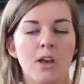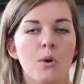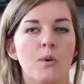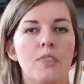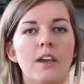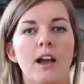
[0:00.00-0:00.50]

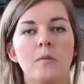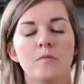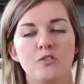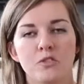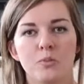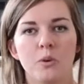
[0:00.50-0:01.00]
with a
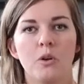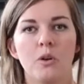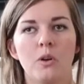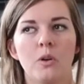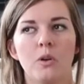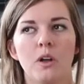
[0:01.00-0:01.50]

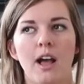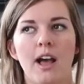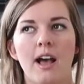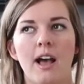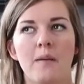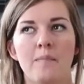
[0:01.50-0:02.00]
comfortable
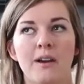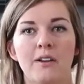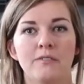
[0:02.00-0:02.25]
amount